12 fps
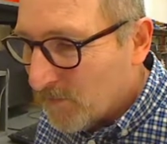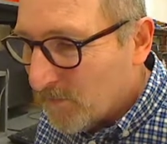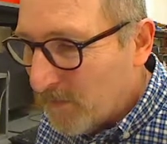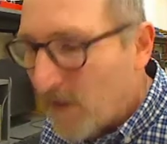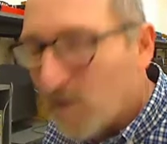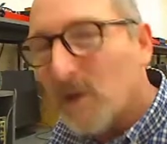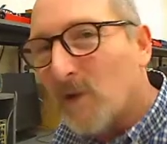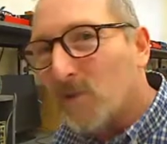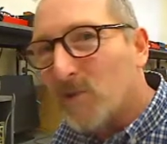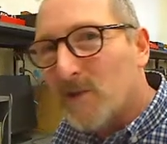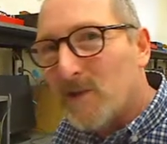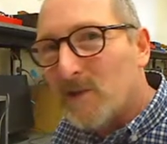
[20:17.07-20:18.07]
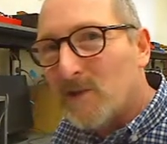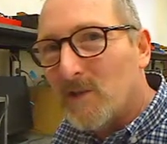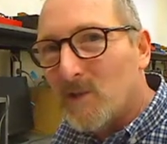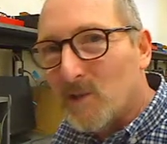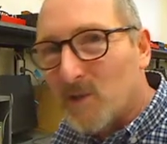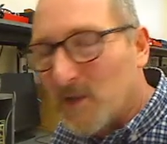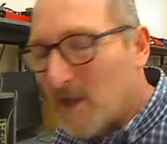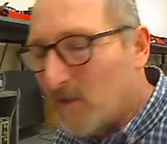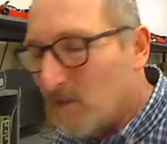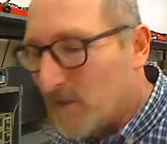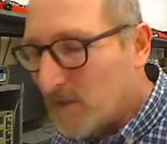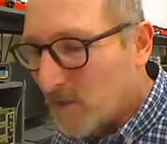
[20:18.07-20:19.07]
parallel resistors or
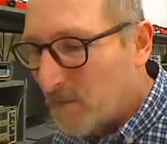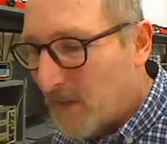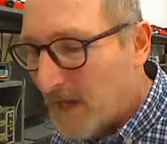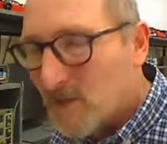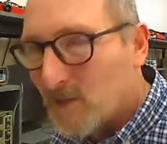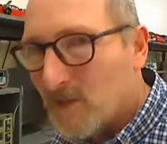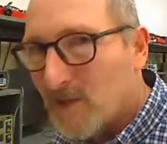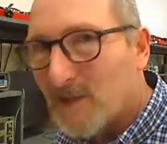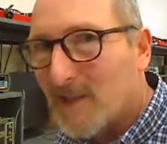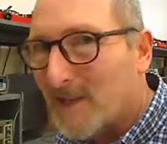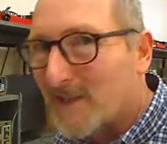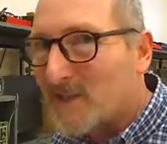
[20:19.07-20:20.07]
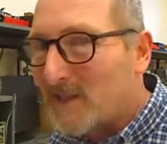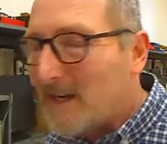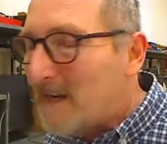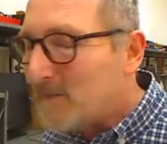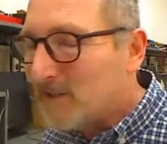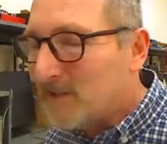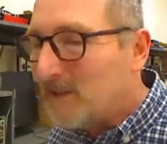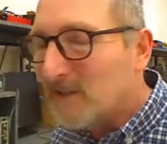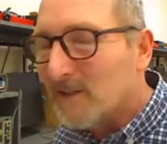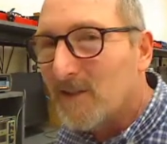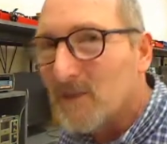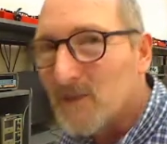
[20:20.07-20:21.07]
series capacitors? Same
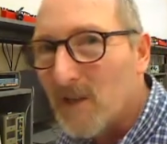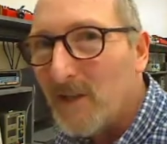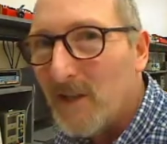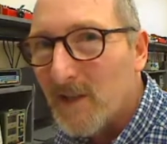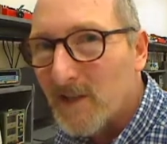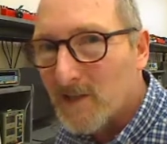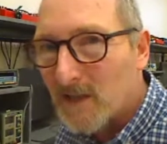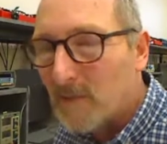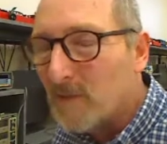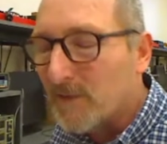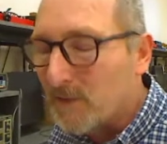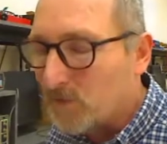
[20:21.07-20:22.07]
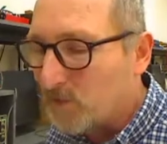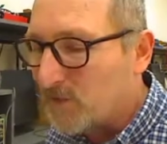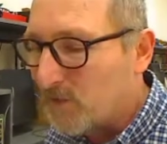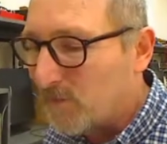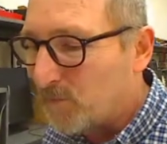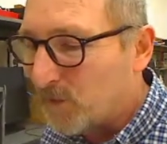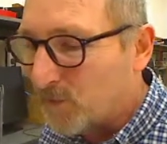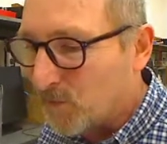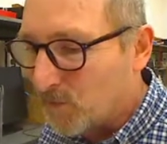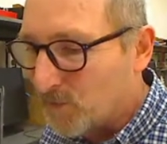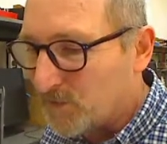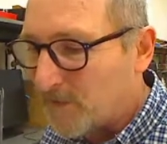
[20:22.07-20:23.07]
deal, it's only the sum of the
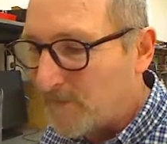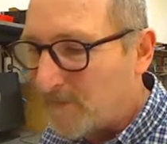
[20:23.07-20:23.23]
reciprocals.